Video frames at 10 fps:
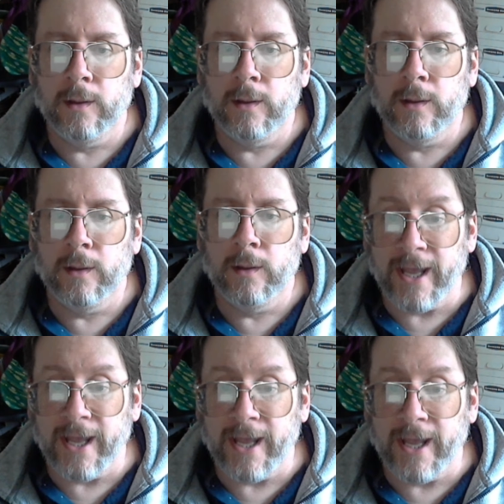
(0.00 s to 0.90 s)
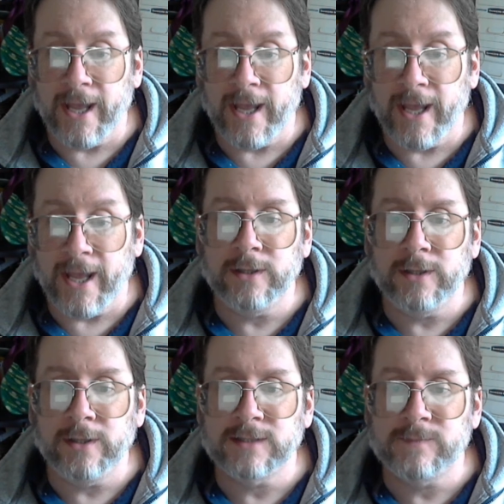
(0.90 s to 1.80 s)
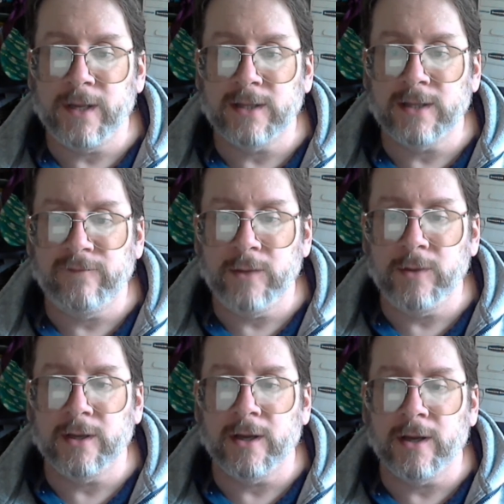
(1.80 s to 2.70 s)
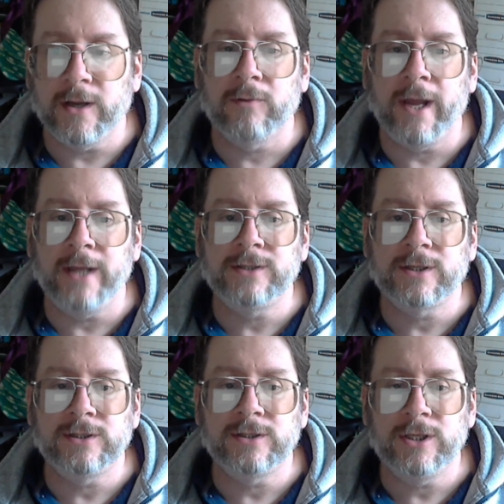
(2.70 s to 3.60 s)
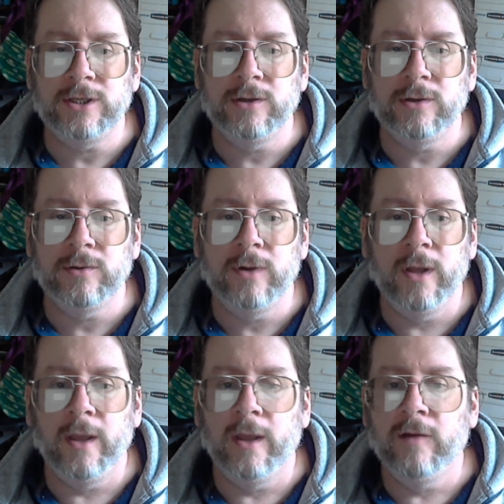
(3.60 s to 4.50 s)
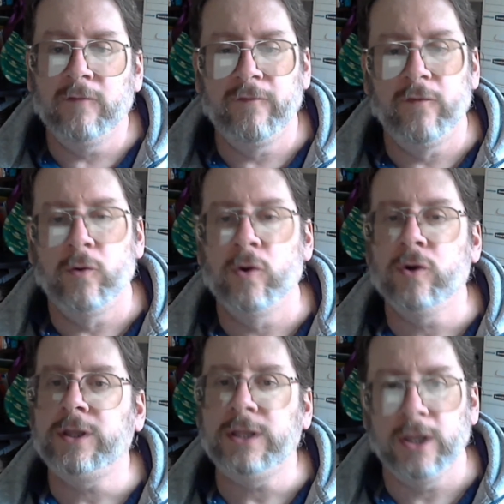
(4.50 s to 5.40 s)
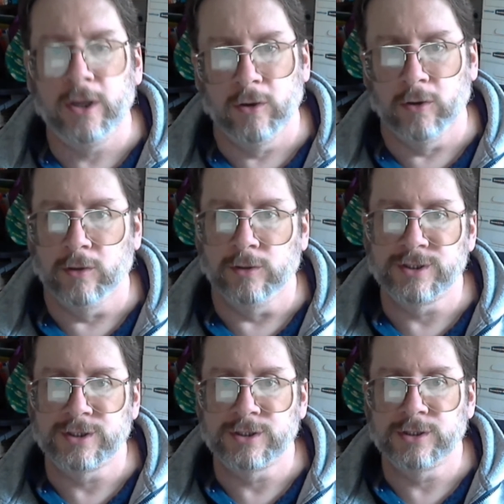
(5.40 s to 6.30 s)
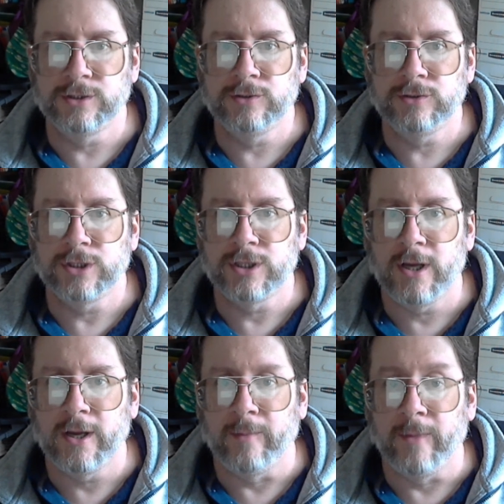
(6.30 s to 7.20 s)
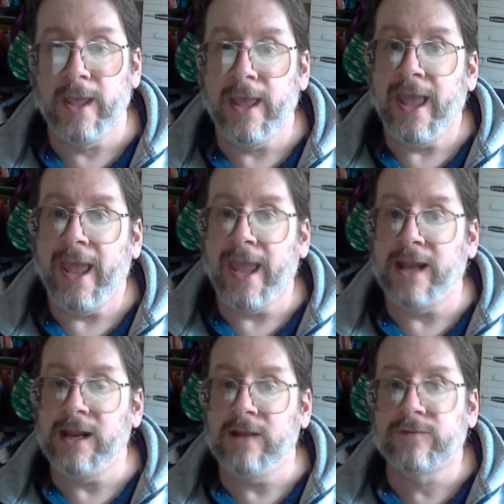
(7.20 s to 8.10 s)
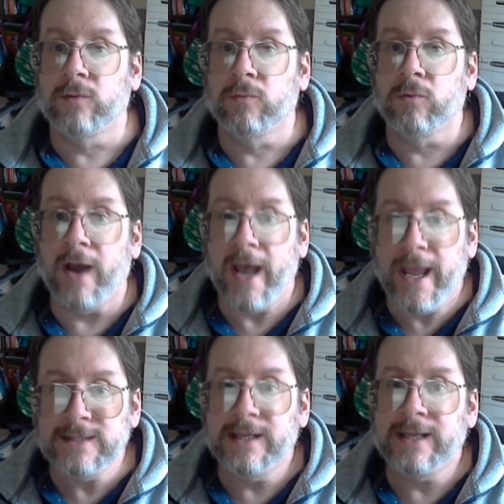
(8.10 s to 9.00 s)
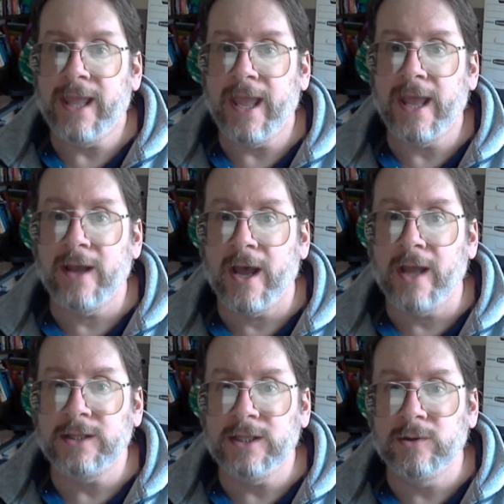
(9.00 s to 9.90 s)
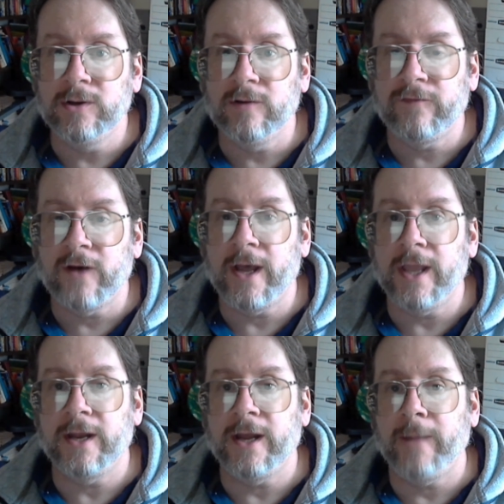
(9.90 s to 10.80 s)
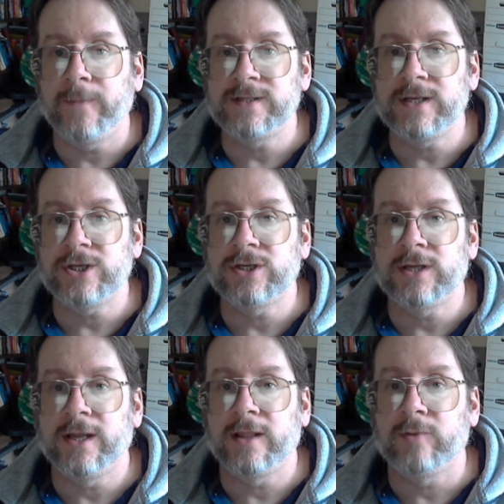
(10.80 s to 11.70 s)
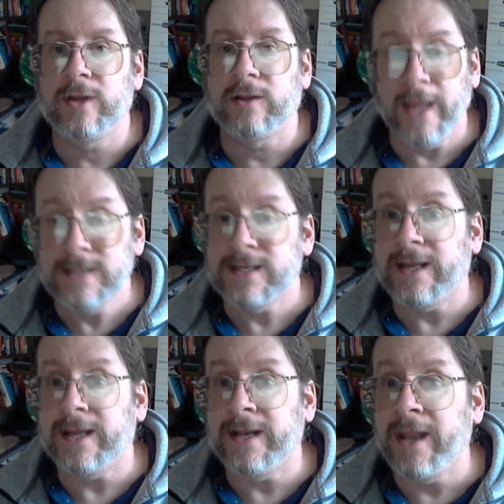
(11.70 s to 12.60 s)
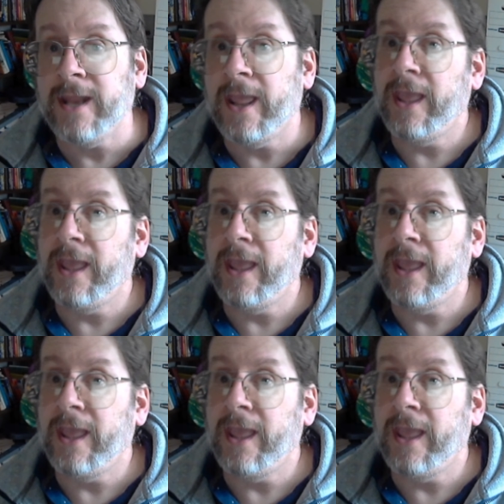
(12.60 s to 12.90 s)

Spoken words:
And when that happens, one can expect the feuding on the right to continue for years to come. And if the right cannot unify in opposition to Hillary Clinton,